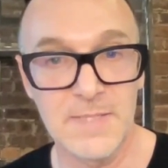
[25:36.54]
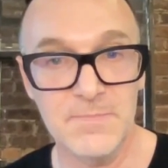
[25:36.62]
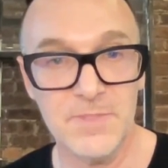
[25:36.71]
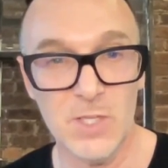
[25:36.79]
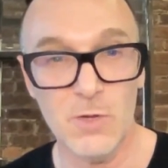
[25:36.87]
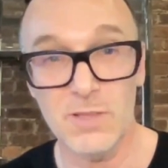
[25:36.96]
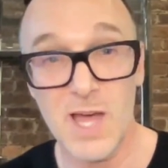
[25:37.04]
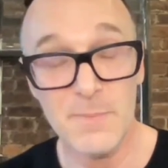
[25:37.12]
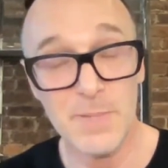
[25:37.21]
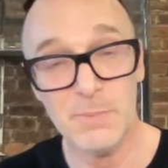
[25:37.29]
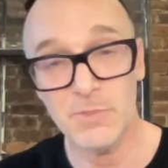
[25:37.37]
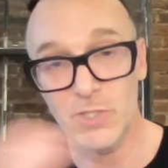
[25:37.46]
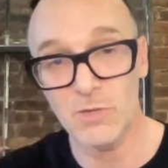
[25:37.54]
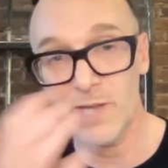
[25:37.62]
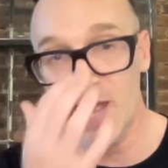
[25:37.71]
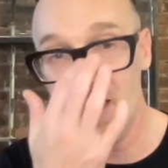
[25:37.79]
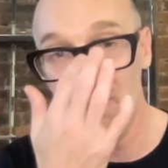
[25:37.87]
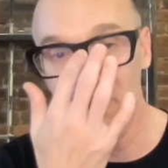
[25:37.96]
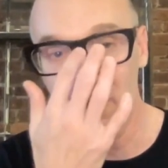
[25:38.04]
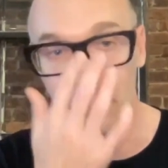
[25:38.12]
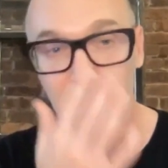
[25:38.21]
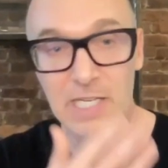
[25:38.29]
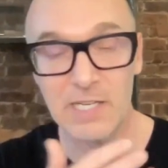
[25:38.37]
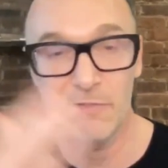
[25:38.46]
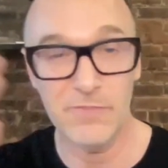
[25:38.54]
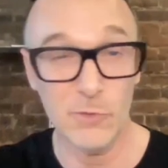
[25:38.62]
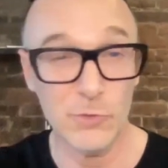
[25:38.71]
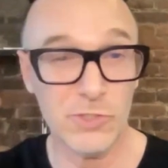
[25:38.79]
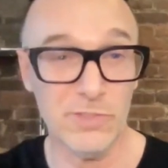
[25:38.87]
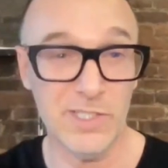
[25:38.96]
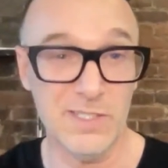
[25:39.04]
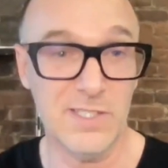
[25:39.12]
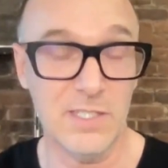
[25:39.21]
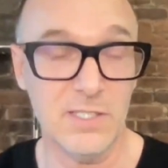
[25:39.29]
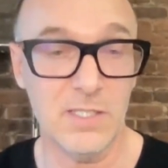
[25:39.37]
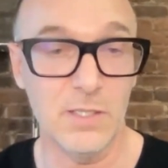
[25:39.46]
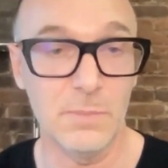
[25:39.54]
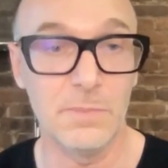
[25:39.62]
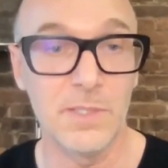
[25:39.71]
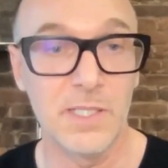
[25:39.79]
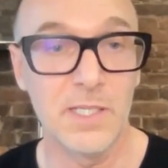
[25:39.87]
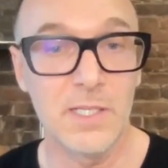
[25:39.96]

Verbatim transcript: Mm-hmm. You know, a mm-hmm. lot of people don't have the filtering system, Filters.